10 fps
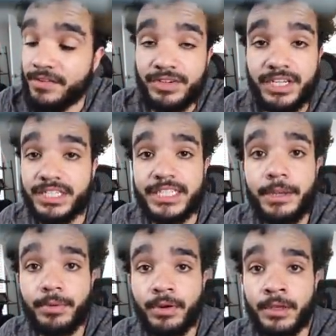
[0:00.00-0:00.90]
ever done a
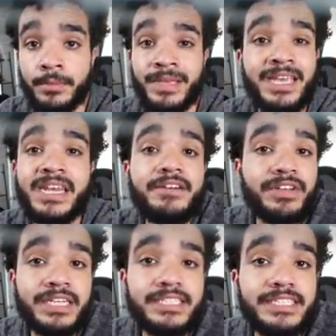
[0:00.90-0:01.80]
taper on him. He
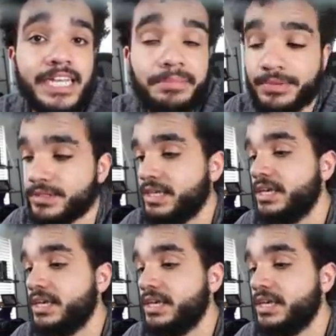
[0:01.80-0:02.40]
never gets a taper.